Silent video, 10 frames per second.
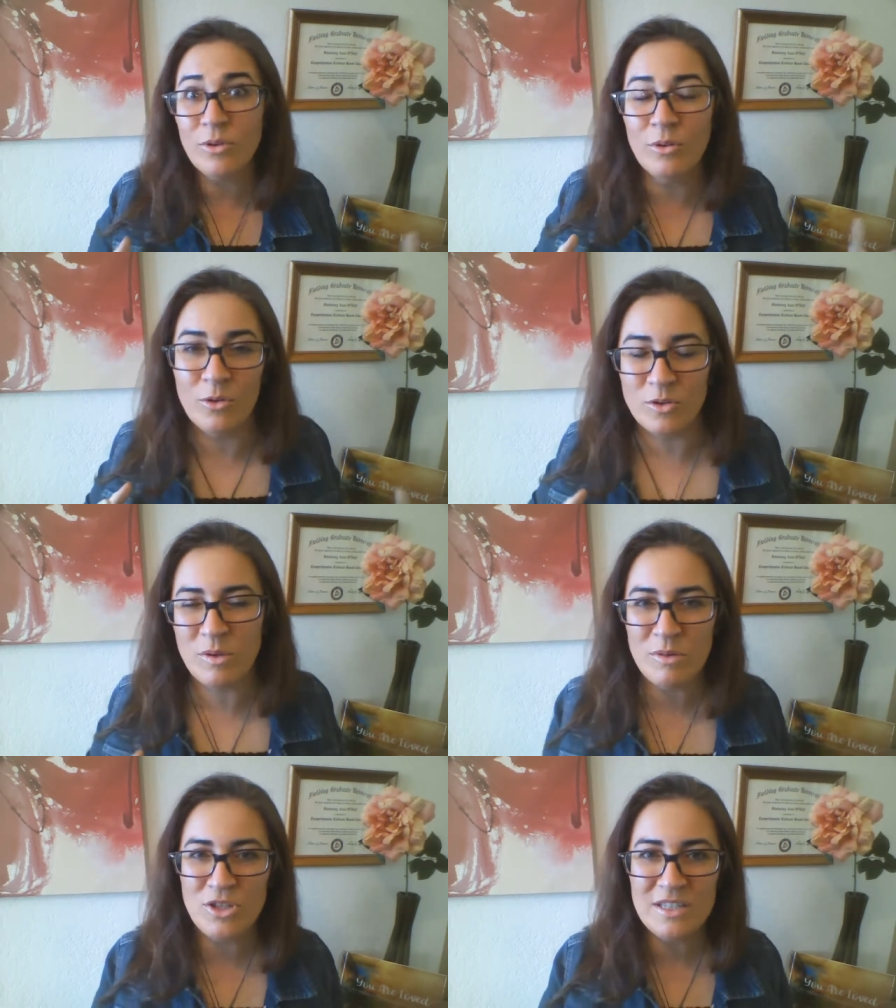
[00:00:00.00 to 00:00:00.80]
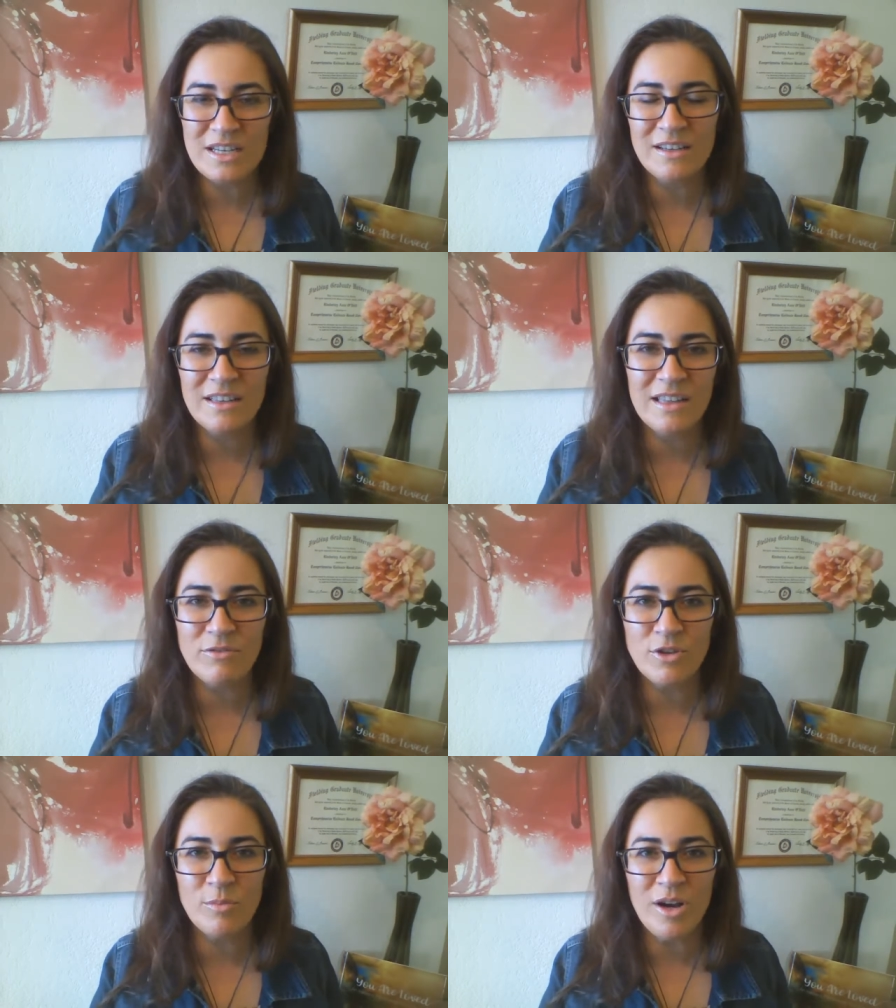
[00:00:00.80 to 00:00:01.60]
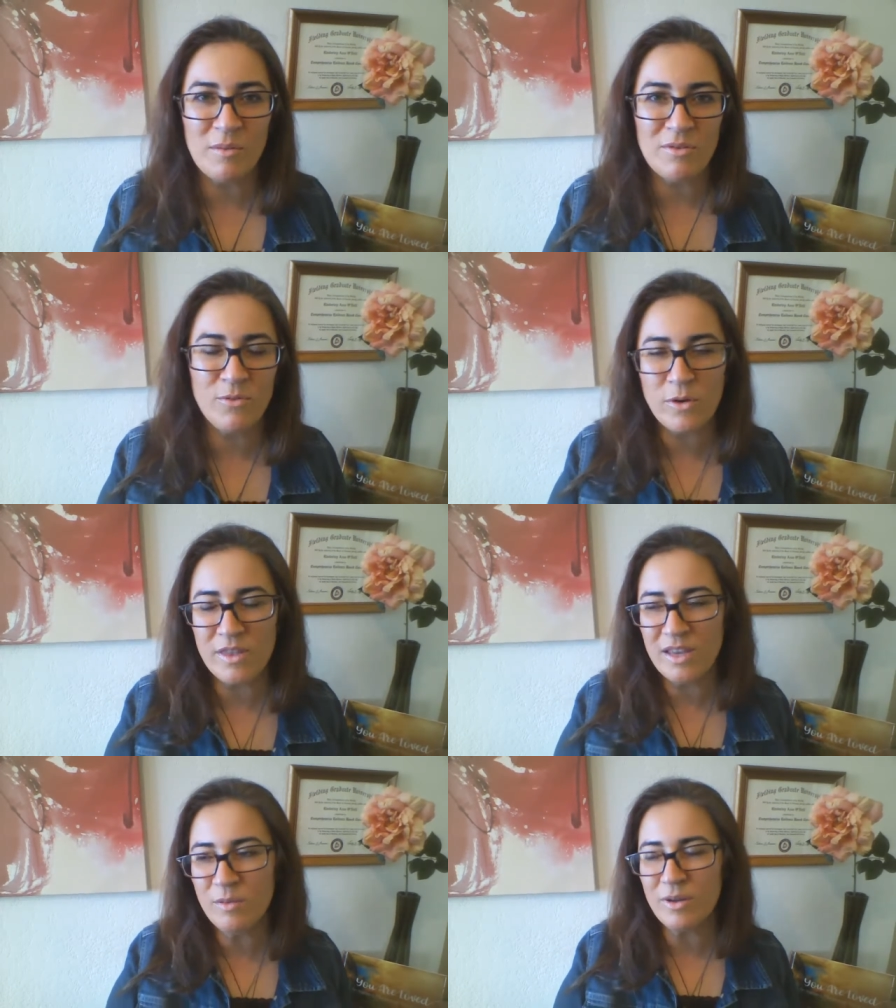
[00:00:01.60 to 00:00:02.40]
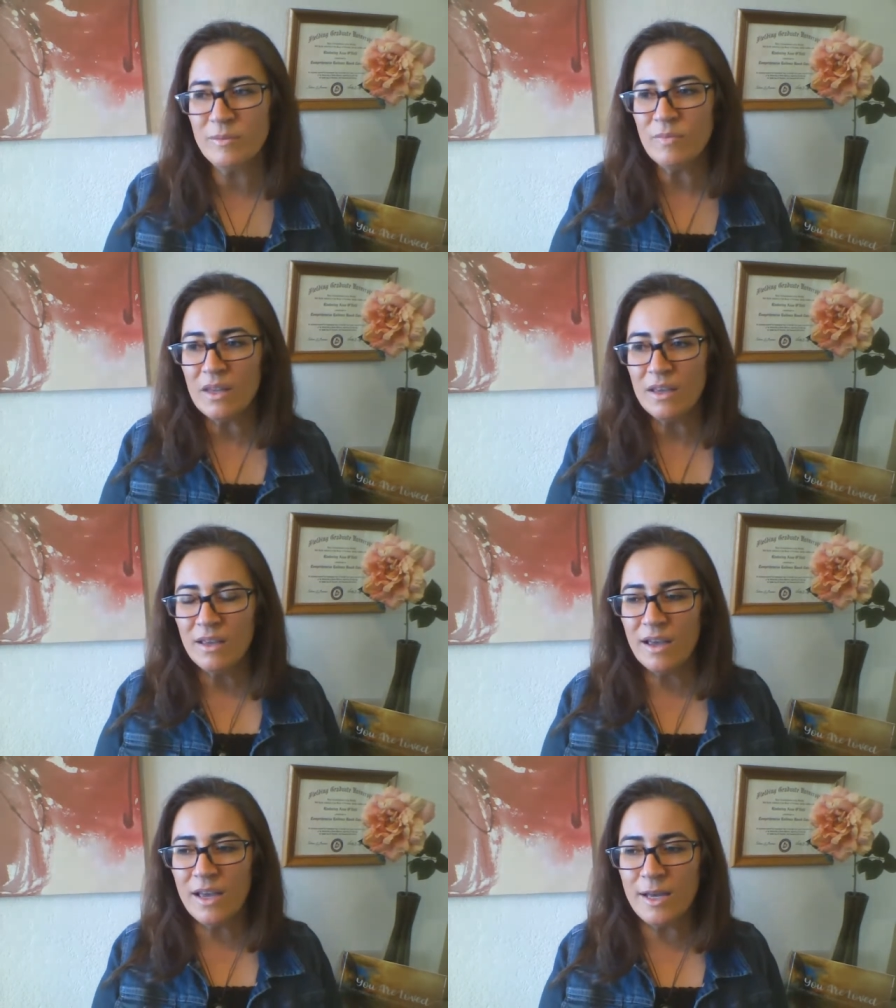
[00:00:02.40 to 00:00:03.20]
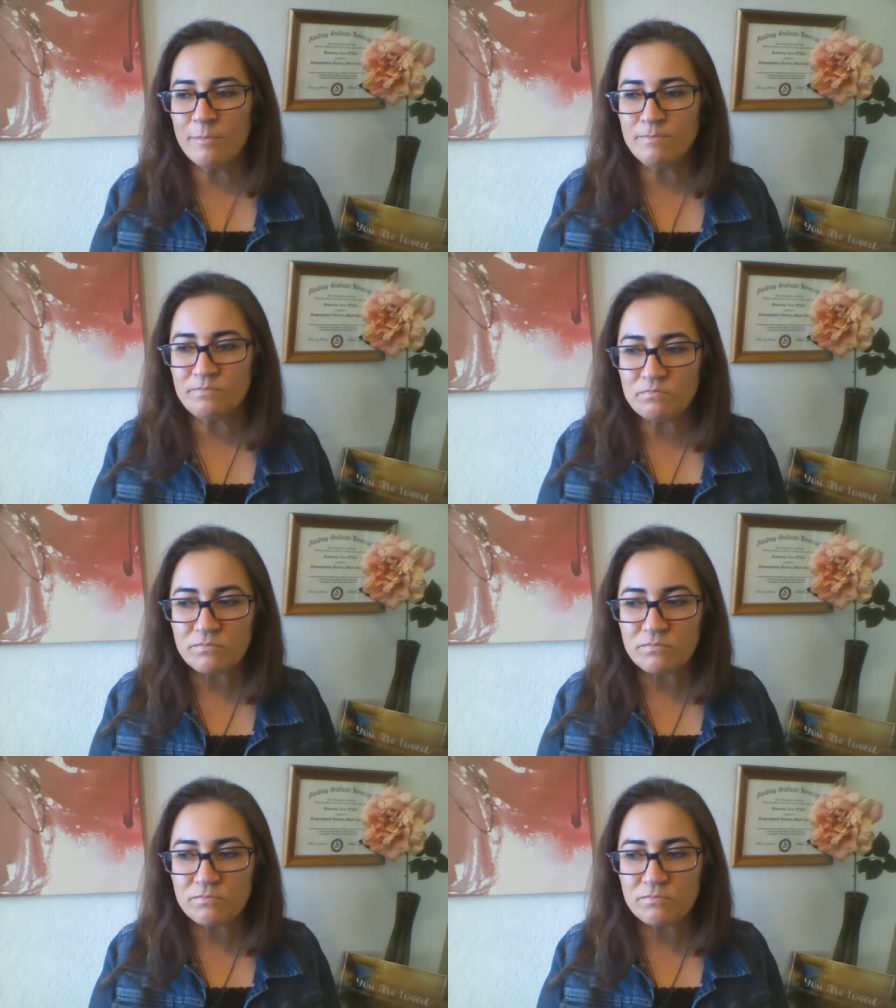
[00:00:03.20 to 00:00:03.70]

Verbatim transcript: who knows, maybe she technically left her body before then, but, um,